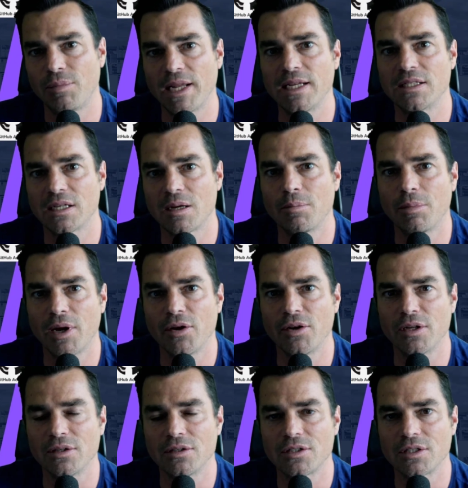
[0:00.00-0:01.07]
Blazor
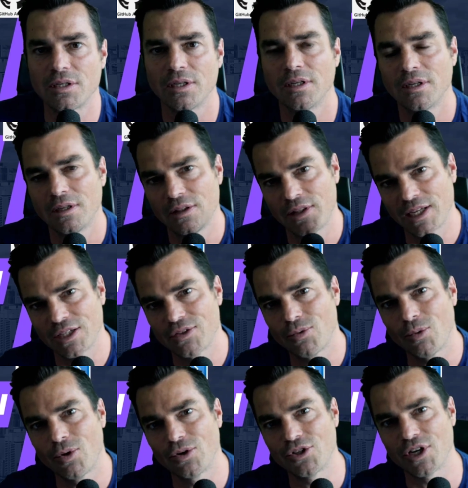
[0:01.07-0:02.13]
components. Thanks for
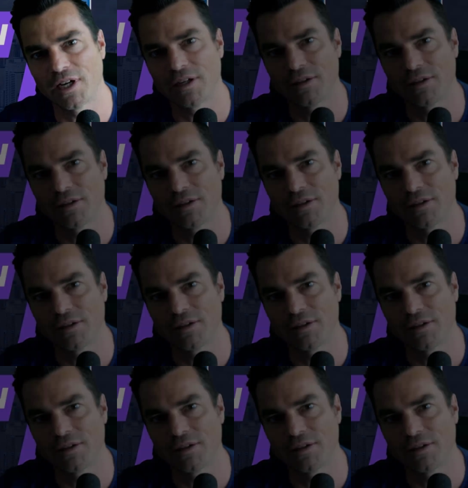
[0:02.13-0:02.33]
watching.